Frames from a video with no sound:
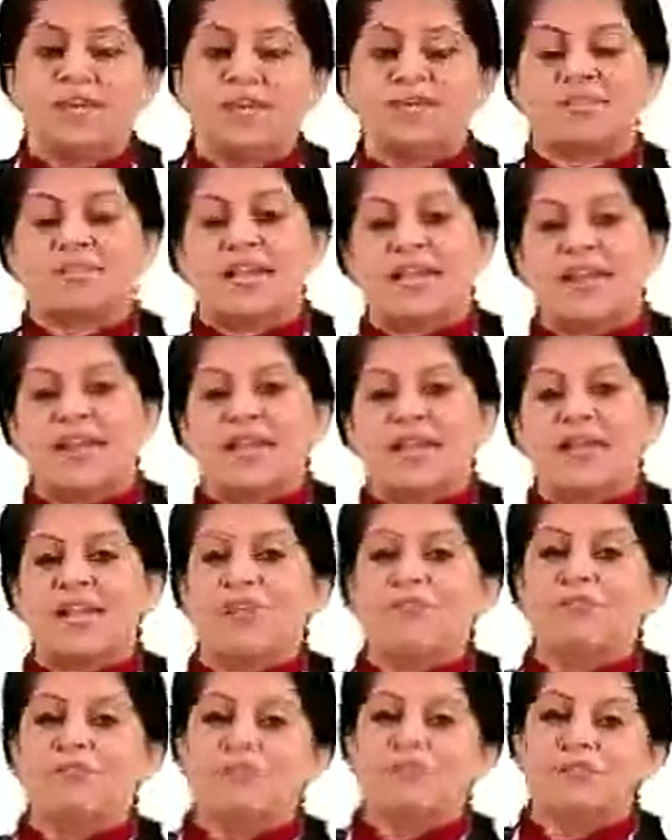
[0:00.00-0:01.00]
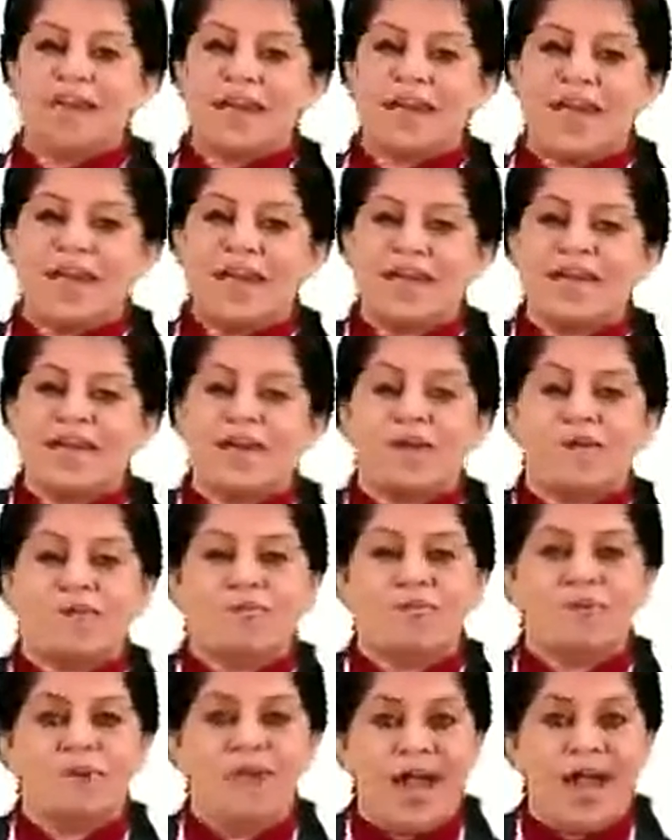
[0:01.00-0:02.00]
secondary oocyte
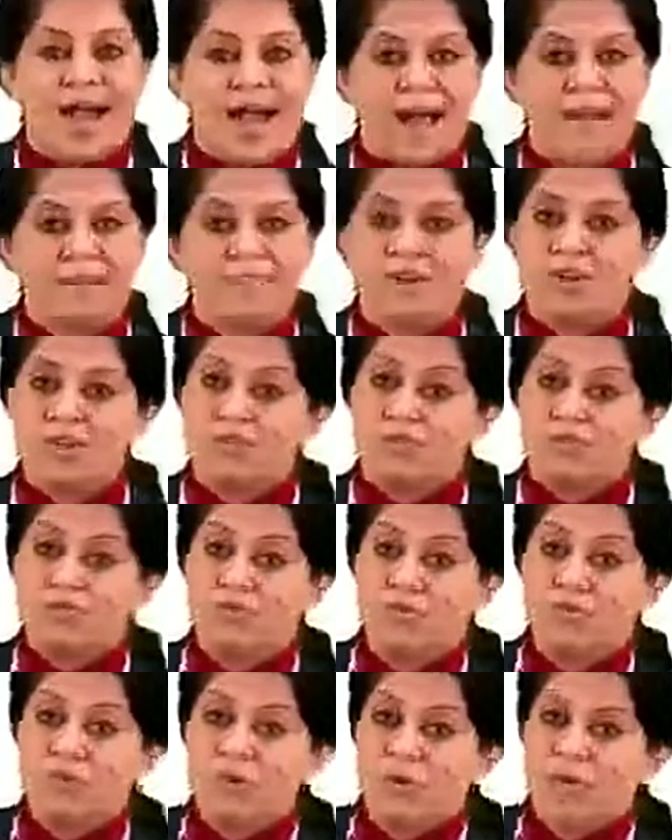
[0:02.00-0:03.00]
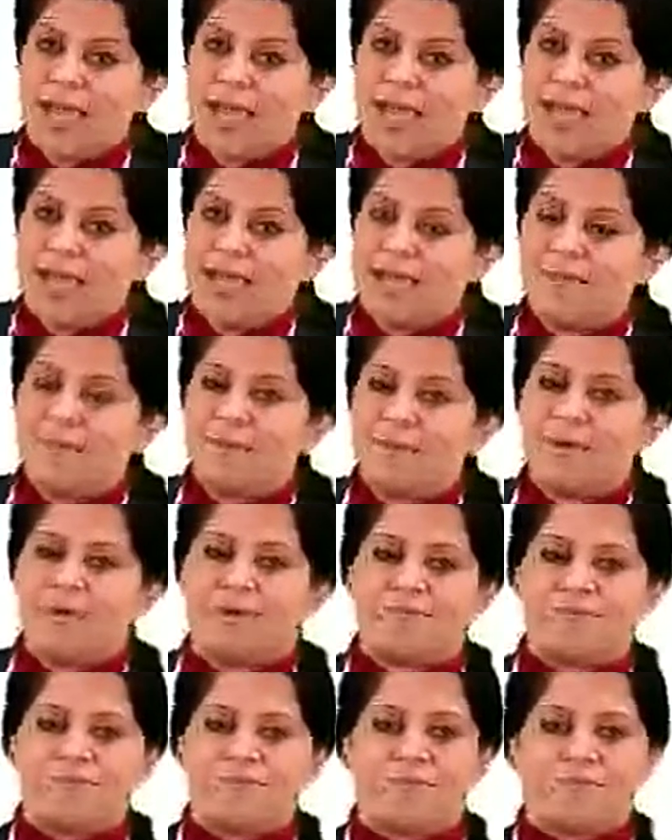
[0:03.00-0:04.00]
would have 2n number
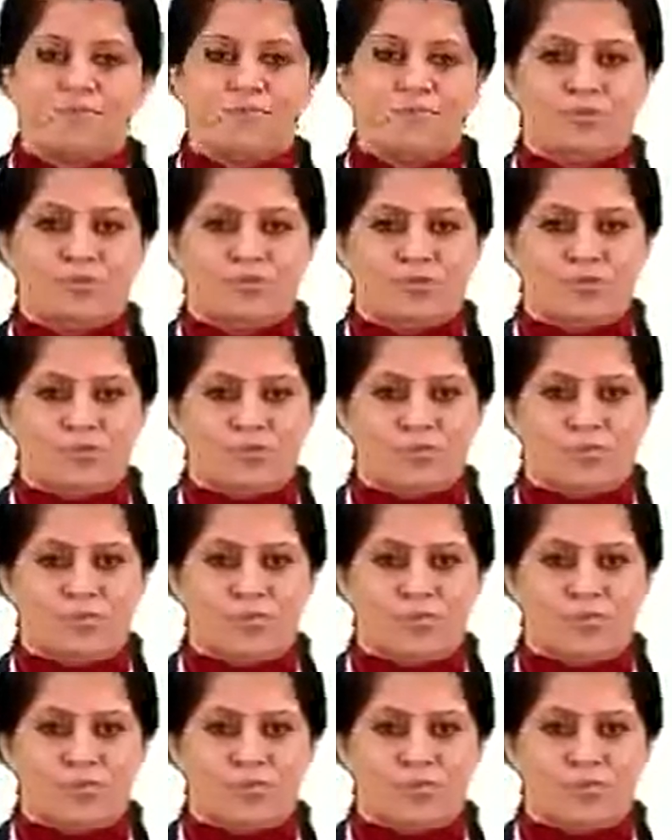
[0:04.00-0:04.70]
of chromosome,